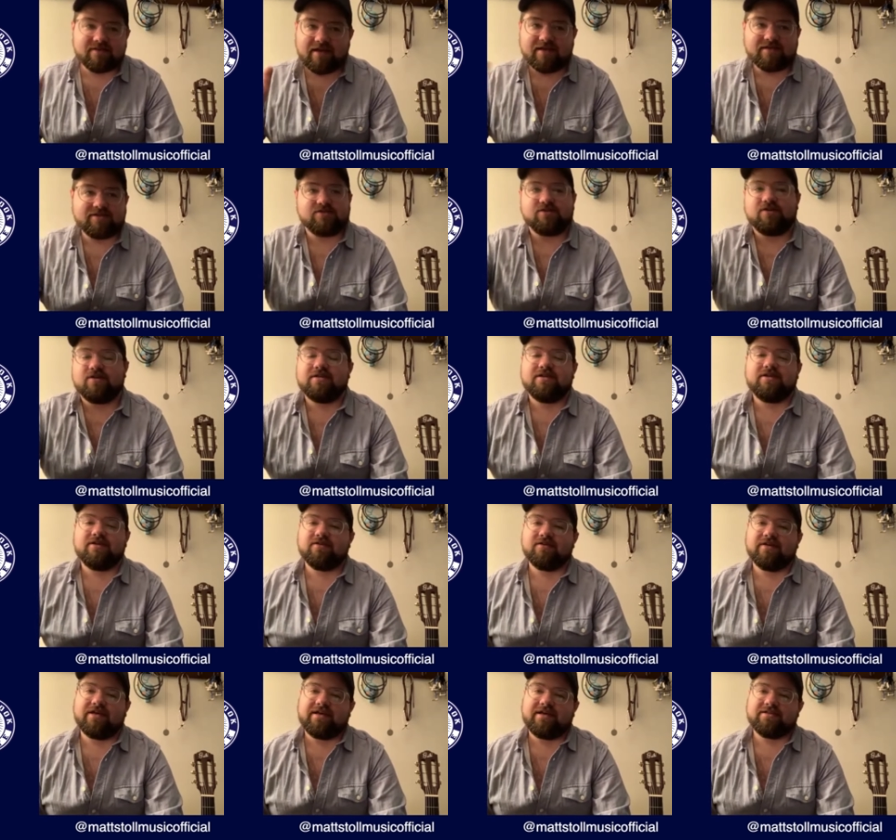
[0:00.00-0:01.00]
like
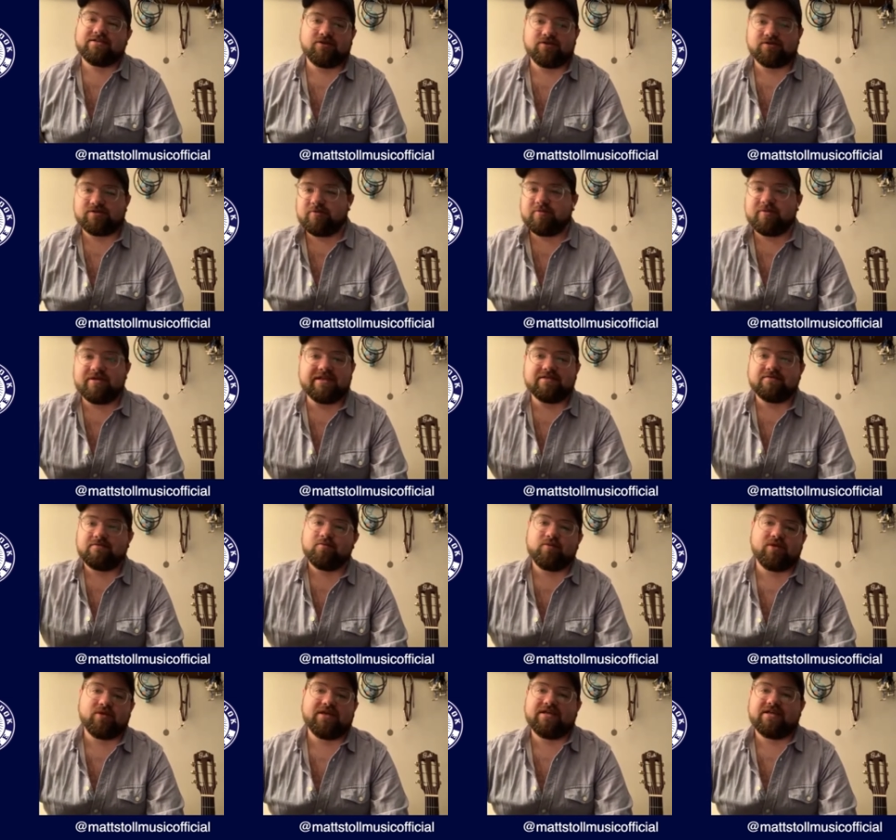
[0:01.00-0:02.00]
like I saw
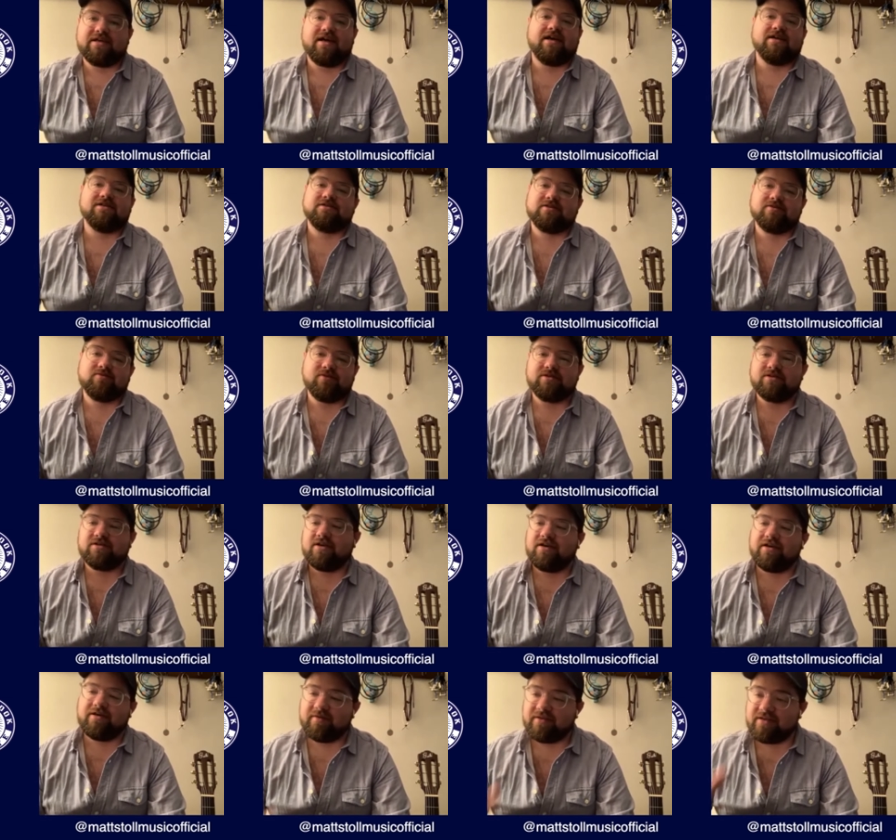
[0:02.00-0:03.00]
somebody play a
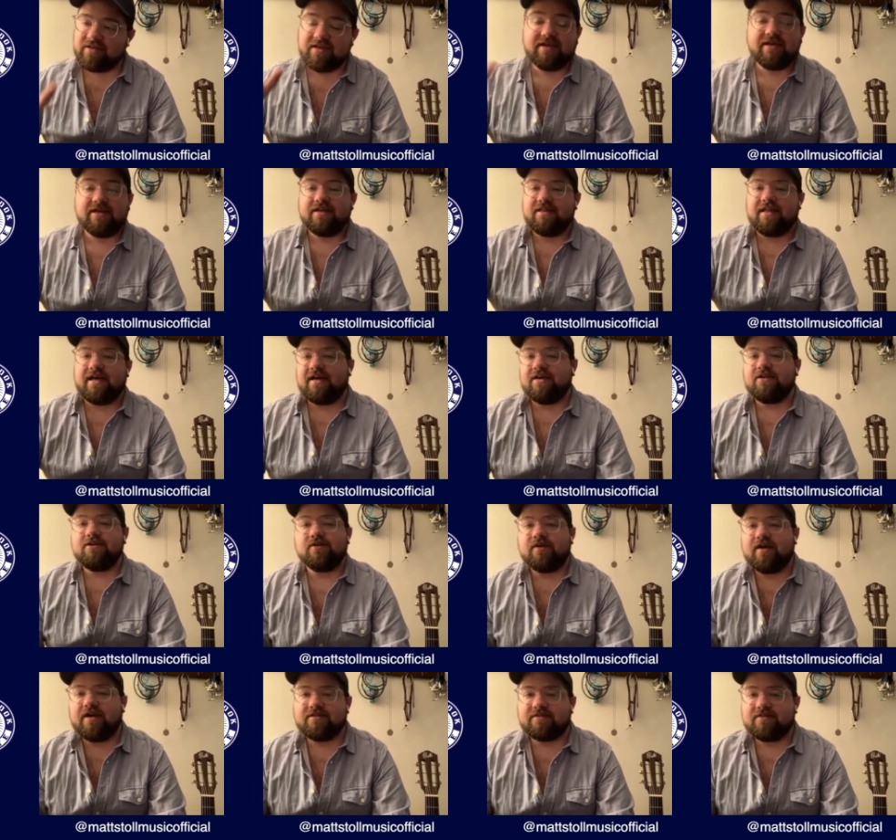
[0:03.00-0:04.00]
concert one time, and
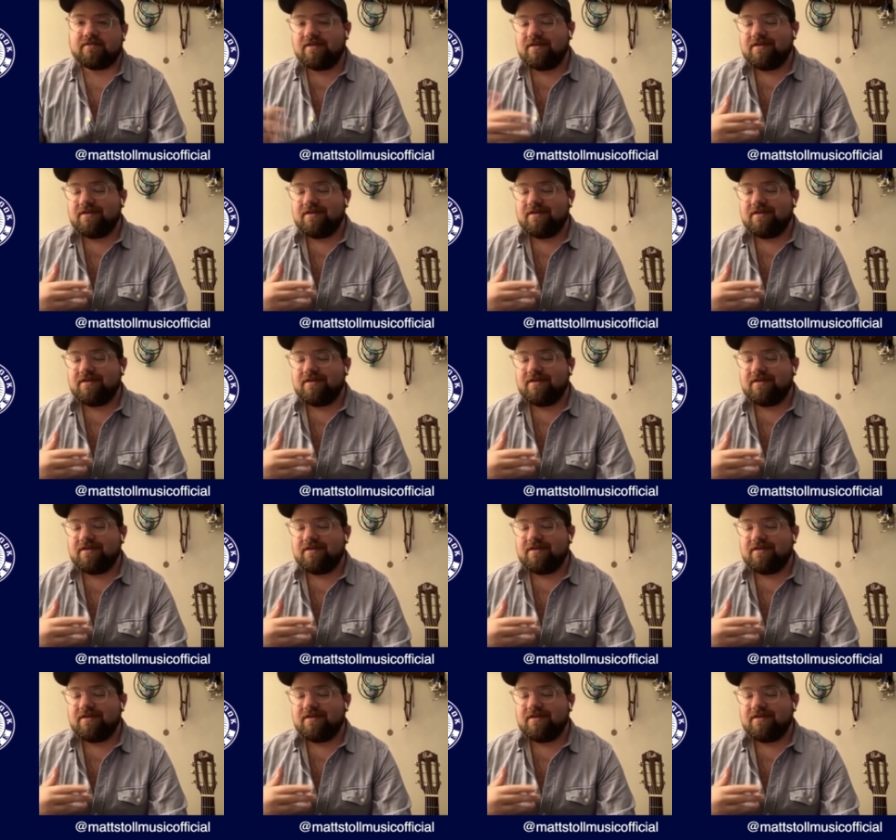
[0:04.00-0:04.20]
I knew